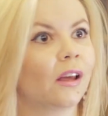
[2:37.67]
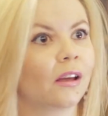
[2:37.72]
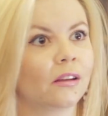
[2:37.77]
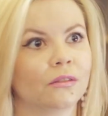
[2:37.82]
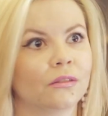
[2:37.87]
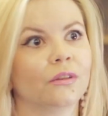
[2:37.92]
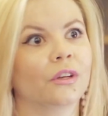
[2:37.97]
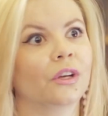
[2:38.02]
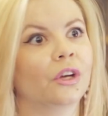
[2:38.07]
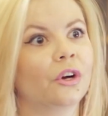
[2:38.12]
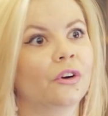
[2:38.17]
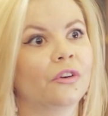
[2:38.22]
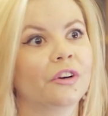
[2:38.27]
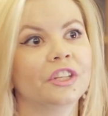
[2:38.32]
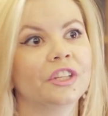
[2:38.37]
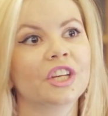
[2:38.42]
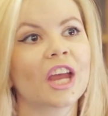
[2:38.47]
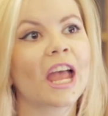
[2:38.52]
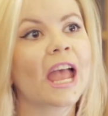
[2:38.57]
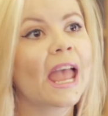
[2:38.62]
like to
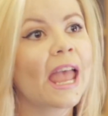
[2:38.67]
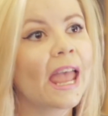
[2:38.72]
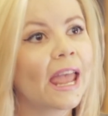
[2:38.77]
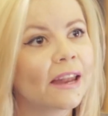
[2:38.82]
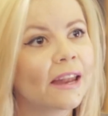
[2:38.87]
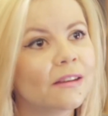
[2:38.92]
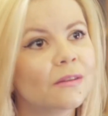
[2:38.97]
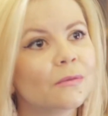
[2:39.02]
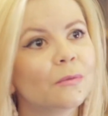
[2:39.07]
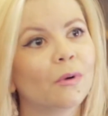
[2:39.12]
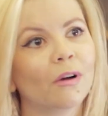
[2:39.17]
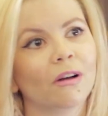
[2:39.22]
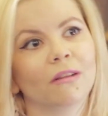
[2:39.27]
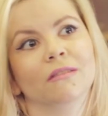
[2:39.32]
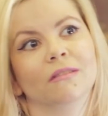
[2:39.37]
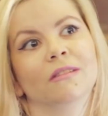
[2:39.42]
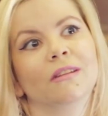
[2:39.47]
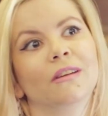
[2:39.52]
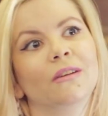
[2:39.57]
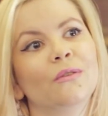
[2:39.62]
encourage
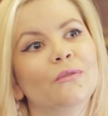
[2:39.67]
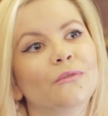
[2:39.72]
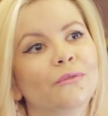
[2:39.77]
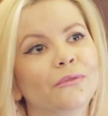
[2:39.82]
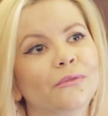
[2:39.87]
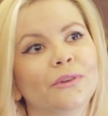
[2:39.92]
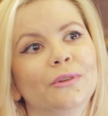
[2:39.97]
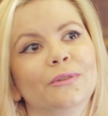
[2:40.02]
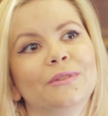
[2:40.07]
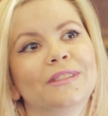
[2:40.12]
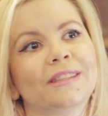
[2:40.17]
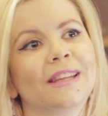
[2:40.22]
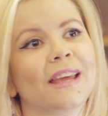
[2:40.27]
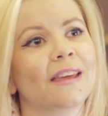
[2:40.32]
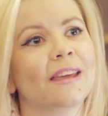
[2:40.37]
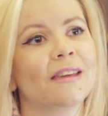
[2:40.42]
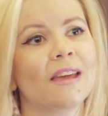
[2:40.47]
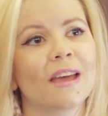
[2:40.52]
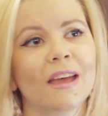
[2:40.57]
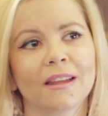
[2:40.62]
anyone who feels
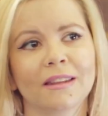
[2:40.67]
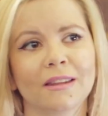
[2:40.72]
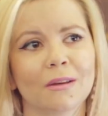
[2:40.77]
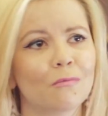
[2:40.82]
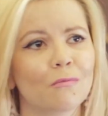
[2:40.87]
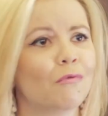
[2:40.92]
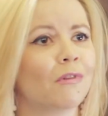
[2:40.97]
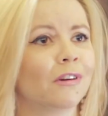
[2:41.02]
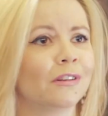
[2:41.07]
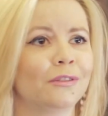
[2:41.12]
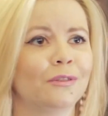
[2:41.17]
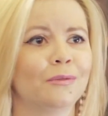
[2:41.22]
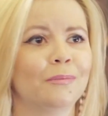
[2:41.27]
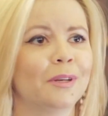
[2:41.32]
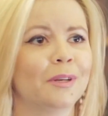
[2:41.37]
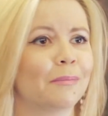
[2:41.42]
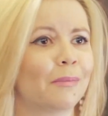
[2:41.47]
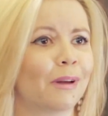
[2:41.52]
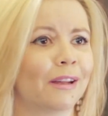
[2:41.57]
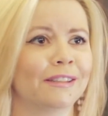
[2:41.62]
they, they want to
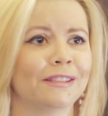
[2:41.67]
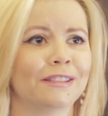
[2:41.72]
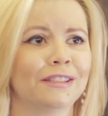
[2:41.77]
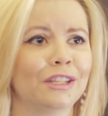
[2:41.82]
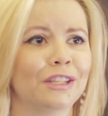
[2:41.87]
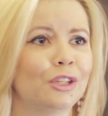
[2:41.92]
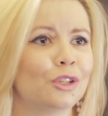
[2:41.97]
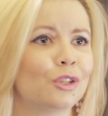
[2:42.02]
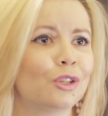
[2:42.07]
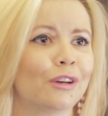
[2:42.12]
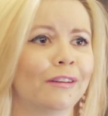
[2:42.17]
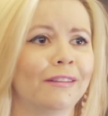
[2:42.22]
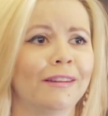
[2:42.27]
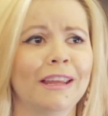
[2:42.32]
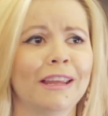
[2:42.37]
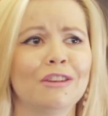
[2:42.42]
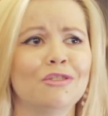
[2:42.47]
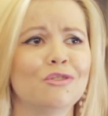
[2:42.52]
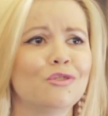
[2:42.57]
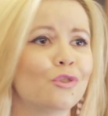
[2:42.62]
be a maths teacher and
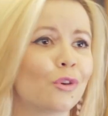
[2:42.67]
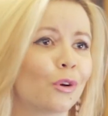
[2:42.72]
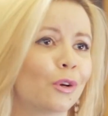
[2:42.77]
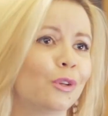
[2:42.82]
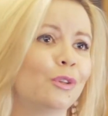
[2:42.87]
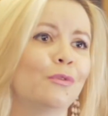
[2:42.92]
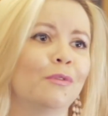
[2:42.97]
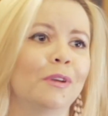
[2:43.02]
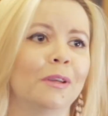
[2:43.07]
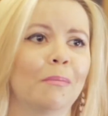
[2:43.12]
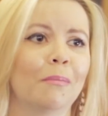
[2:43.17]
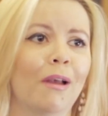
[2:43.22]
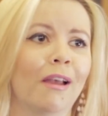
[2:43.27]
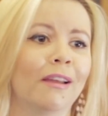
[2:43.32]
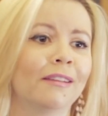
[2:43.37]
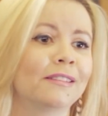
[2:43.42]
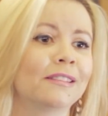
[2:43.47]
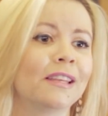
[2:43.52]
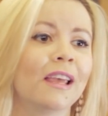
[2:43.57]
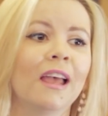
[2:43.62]
they enjoy doing
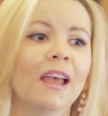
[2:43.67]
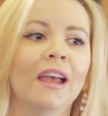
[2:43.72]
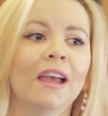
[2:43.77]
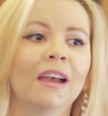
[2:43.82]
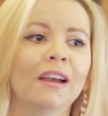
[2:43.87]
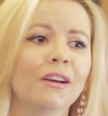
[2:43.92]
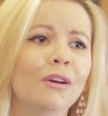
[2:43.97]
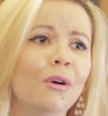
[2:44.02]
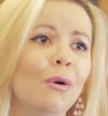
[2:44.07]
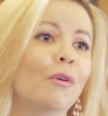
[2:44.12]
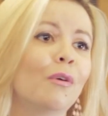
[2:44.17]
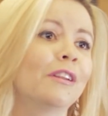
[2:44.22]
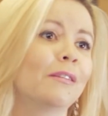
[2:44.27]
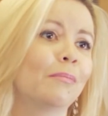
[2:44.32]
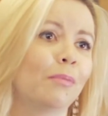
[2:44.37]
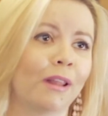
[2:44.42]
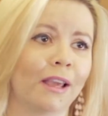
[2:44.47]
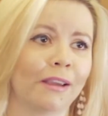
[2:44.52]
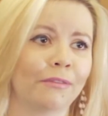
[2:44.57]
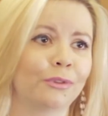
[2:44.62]
maths, go and
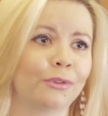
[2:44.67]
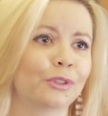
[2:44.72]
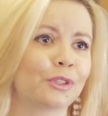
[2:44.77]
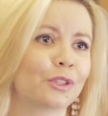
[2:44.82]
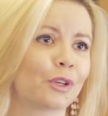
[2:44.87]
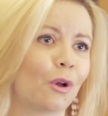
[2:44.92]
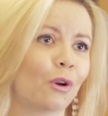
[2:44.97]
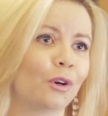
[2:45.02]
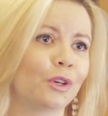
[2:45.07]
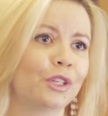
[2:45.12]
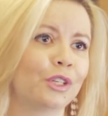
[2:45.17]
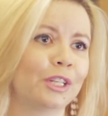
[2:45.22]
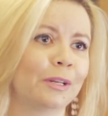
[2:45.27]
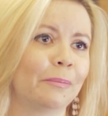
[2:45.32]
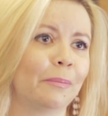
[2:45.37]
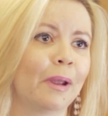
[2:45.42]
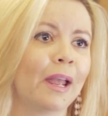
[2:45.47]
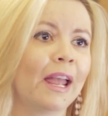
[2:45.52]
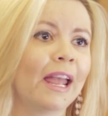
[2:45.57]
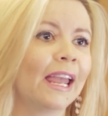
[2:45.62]
apply for the
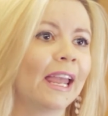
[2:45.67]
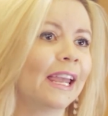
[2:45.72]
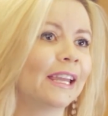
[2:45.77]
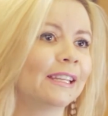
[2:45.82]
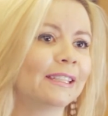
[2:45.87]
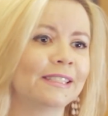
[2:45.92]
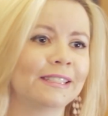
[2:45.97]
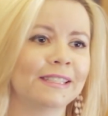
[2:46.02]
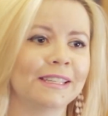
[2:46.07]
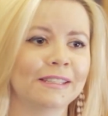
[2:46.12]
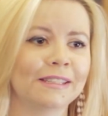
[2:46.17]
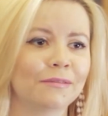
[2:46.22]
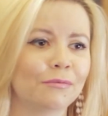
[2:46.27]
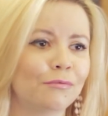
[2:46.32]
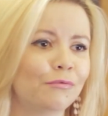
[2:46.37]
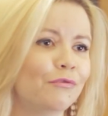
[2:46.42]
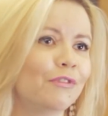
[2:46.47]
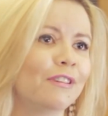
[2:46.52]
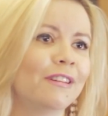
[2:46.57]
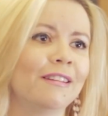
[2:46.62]
scholarship. It's,
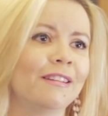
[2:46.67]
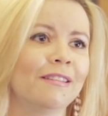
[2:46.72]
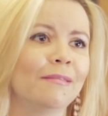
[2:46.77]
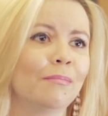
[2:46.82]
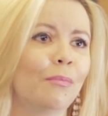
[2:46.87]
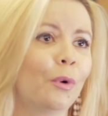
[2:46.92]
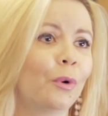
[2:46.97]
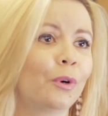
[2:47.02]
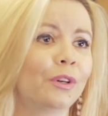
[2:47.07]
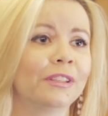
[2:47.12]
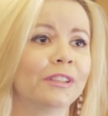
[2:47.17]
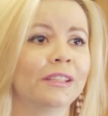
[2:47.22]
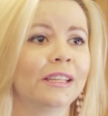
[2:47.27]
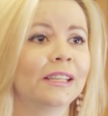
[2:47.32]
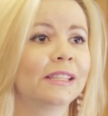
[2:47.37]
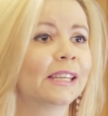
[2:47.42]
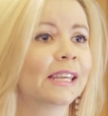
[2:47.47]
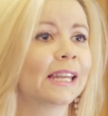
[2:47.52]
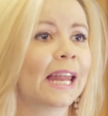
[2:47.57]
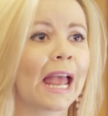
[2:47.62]
it's really important.
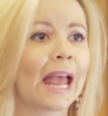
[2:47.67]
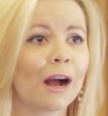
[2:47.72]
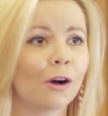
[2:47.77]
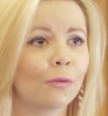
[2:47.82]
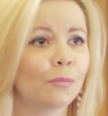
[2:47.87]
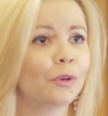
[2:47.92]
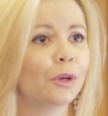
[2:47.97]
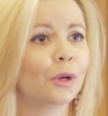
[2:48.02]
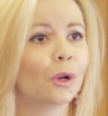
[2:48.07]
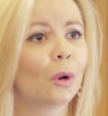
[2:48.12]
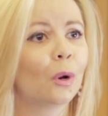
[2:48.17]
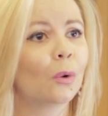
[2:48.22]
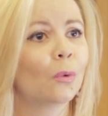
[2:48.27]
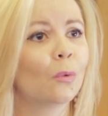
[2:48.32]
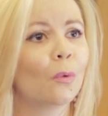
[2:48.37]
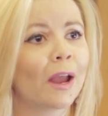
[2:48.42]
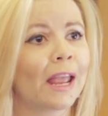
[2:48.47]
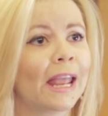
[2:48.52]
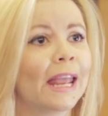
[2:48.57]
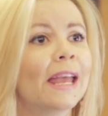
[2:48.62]
It can help you a long
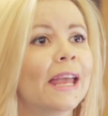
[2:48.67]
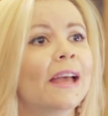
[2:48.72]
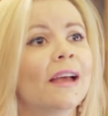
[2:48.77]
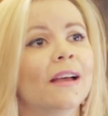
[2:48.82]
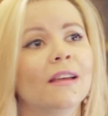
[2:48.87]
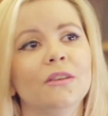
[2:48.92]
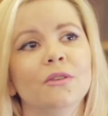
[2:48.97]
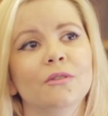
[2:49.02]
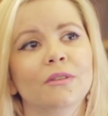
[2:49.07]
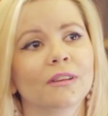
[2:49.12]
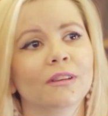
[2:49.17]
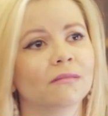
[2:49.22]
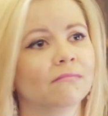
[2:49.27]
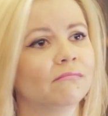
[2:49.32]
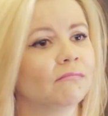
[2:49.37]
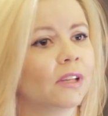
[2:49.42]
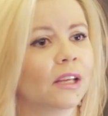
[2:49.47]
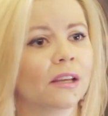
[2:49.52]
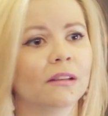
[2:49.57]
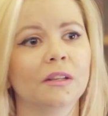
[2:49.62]
way. You can
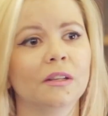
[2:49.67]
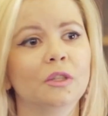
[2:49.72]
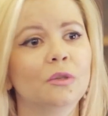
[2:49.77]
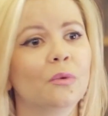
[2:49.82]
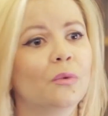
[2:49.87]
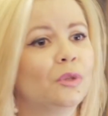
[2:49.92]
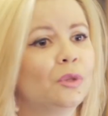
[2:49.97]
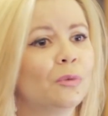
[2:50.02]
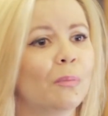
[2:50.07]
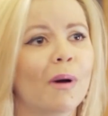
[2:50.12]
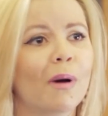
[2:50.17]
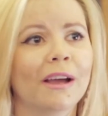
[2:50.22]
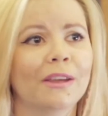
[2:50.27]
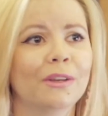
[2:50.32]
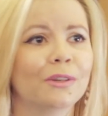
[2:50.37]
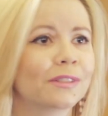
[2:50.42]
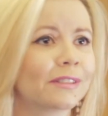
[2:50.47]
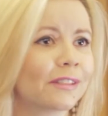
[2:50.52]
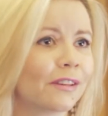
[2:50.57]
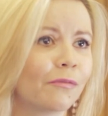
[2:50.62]
to, to buy
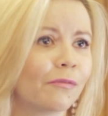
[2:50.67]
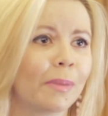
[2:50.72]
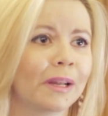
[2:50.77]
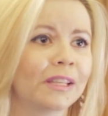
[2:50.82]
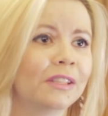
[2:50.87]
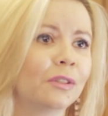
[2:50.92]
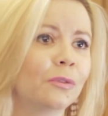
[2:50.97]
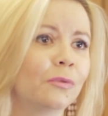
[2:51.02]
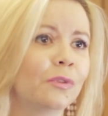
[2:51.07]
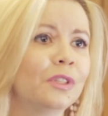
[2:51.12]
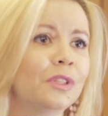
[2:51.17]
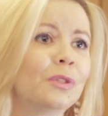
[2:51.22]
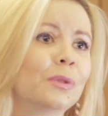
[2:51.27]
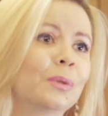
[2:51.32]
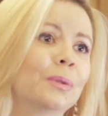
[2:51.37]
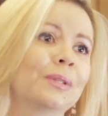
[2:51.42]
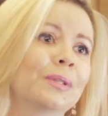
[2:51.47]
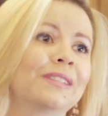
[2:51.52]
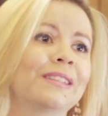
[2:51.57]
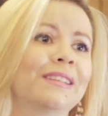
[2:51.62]
yourself better
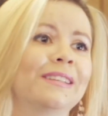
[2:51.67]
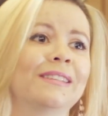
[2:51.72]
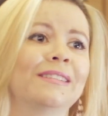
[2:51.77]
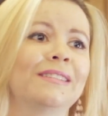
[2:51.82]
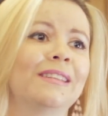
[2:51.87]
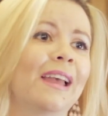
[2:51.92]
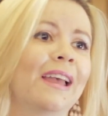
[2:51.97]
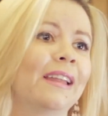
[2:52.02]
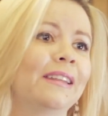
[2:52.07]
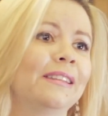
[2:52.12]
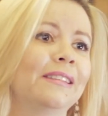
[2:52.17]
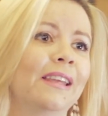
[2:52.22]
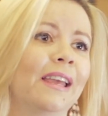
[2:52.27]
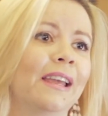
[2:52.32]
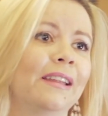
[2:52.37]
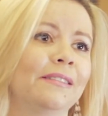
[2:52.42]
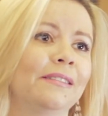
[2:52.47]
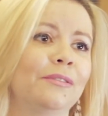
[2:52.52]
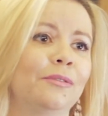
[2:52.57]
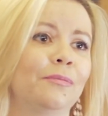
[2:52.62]
resources and,
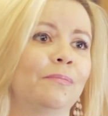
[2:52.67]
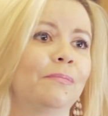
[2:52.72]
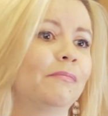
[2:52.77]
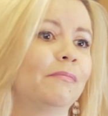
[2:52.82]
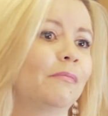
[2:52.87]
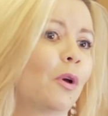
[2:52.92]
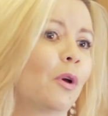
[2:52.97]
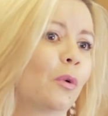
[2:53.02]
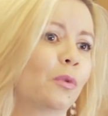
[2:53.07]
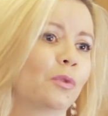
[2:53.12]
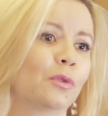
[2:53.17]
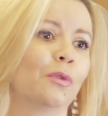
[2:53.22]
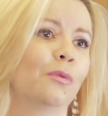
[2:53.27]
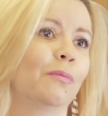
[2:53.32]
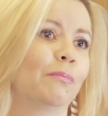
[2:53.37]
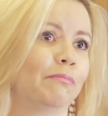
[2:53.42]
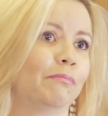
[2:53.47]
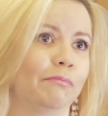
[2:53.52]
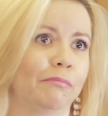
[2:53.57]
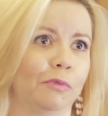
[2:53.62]
and also
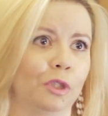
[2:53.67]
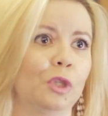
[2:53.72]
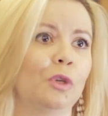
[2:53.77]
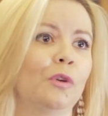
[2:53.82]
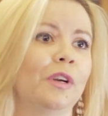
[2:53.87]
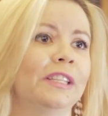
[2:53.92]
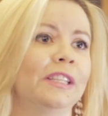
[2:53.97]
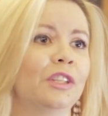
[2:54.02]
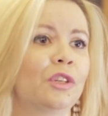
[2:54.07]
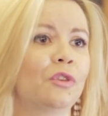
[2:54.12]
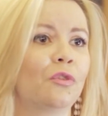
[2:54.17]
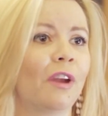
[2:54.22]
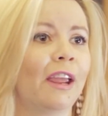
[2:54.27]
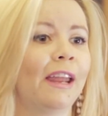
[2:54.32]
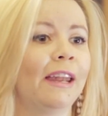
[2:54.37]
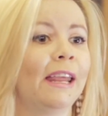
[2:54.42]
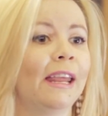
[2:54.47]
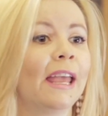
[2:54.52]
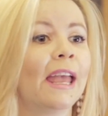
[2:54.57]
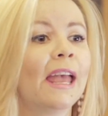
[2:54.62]
during the
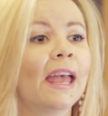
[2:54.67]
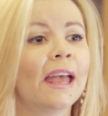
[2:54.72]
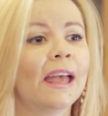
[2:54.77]
training.